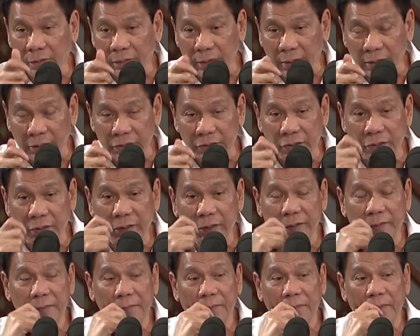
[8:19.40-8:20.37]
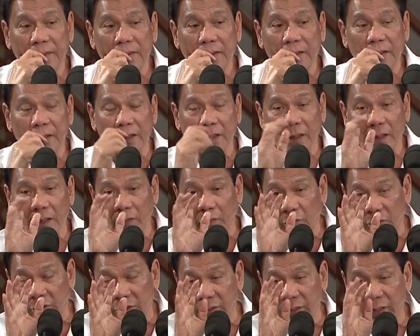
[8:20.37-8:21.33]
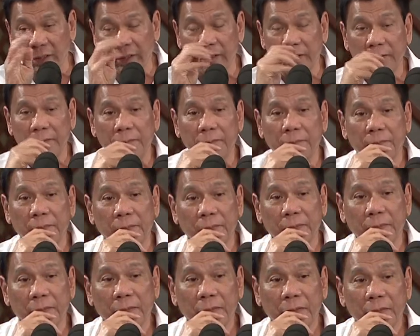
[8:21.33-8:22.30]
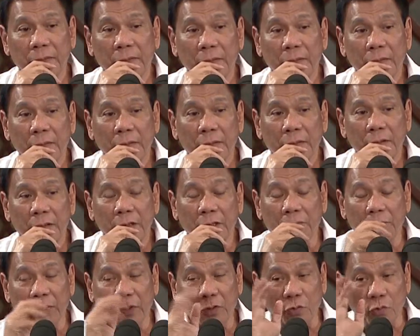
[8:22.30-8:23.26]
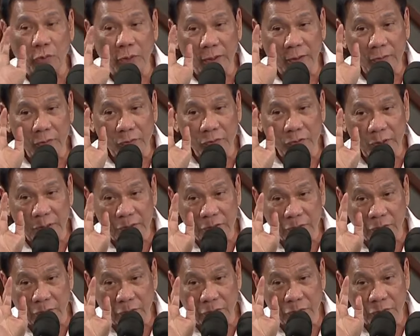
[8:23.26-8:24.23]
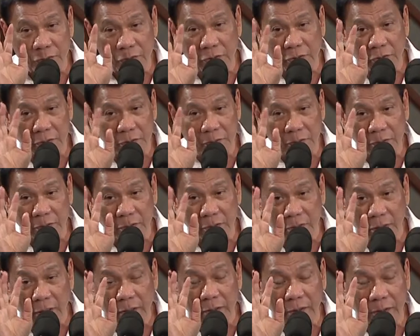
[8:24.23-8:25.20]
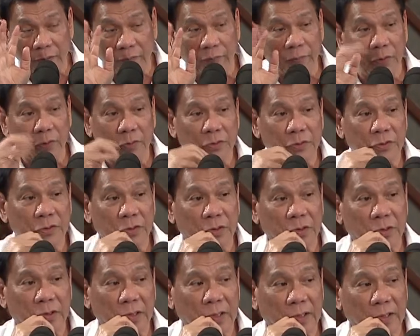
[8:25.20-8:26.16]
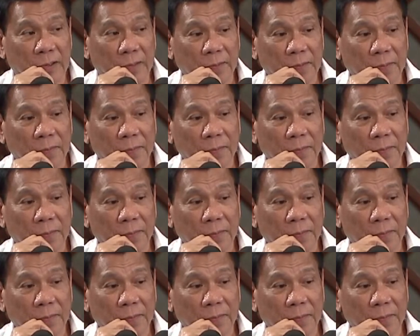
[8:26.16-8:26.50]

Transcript: Text it, I will read it. You might want to just also not divulge your,